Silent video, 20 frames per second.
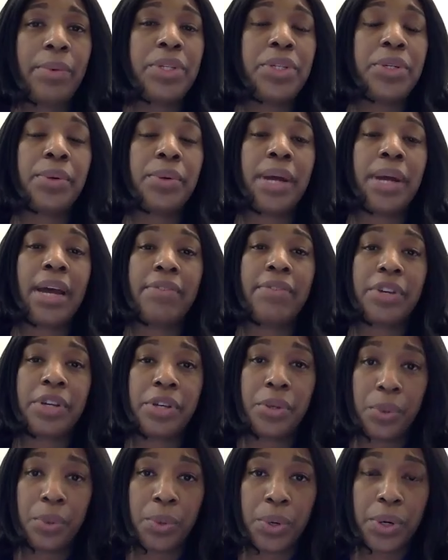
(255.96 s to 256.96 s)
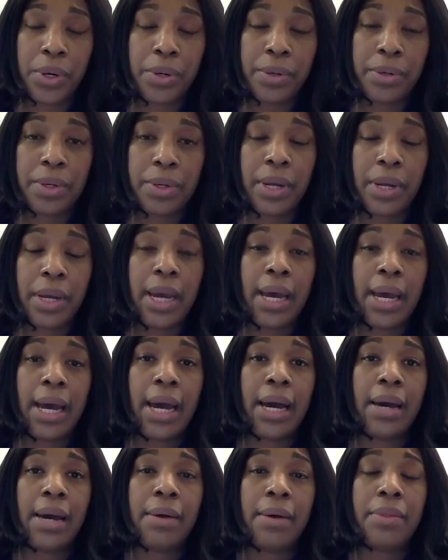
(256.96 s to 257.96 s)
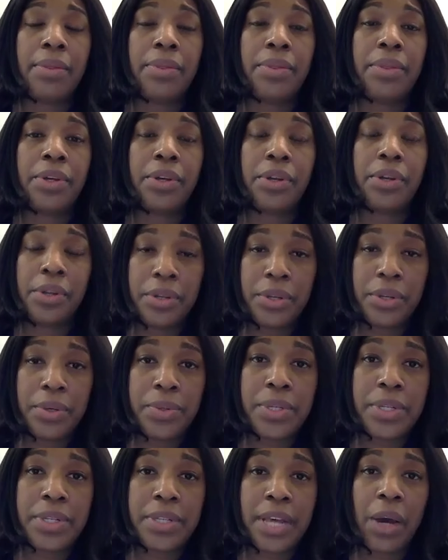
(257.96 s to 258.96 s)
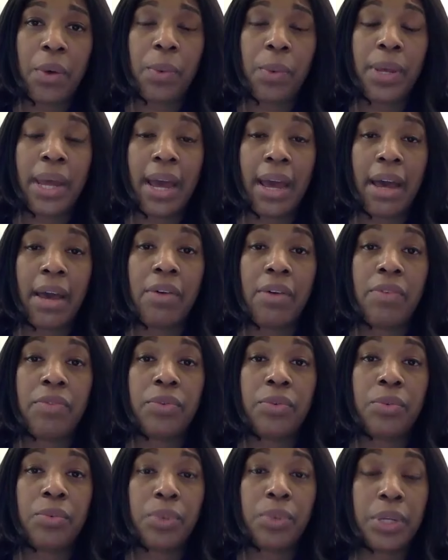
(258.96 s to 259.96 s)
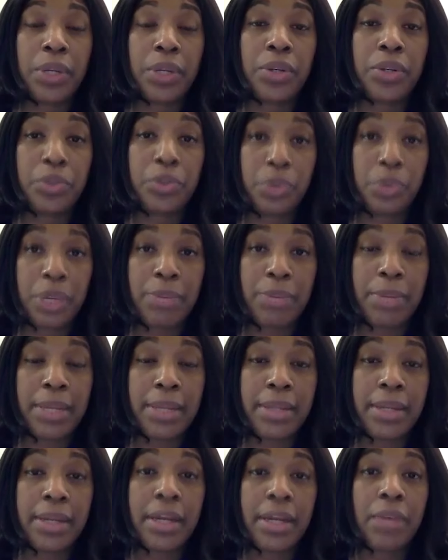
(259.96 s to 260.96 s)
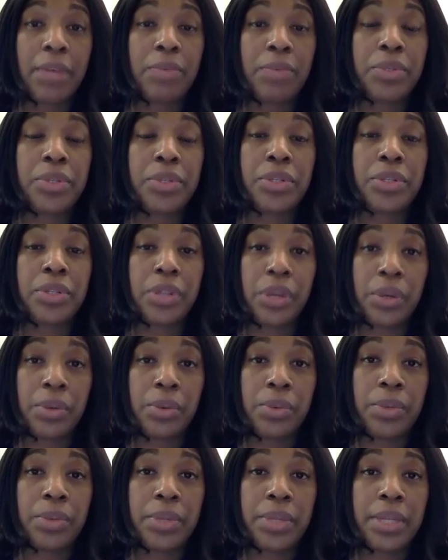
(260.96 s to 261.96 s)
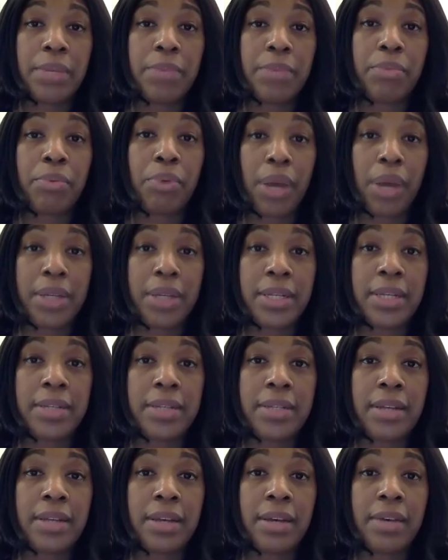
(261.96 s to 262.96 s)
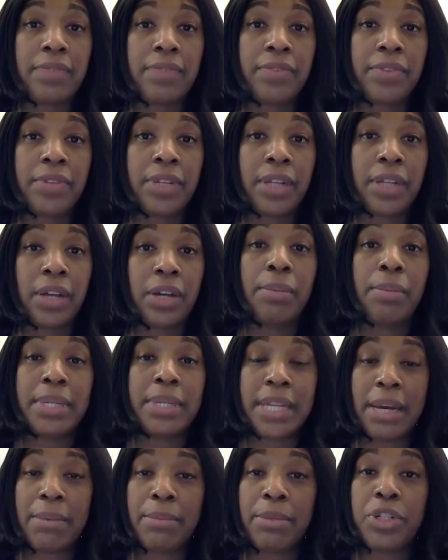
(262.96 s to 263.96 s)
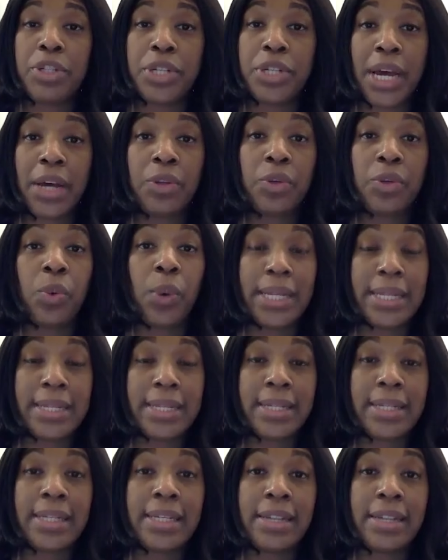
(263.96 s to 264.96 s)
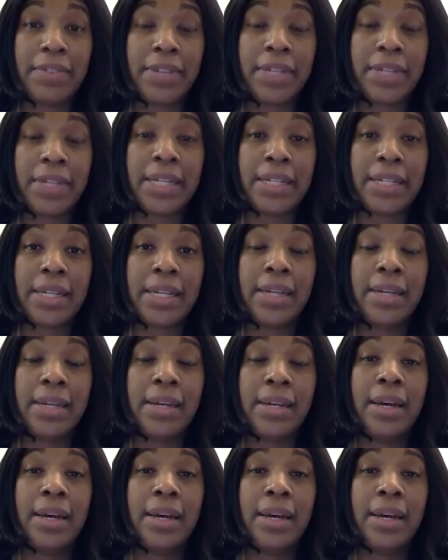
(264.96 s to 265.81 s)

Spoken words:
we don't have a cure. The good news is that we have really good treatment that helps to slow the process of glaucoma damage down quite significantly.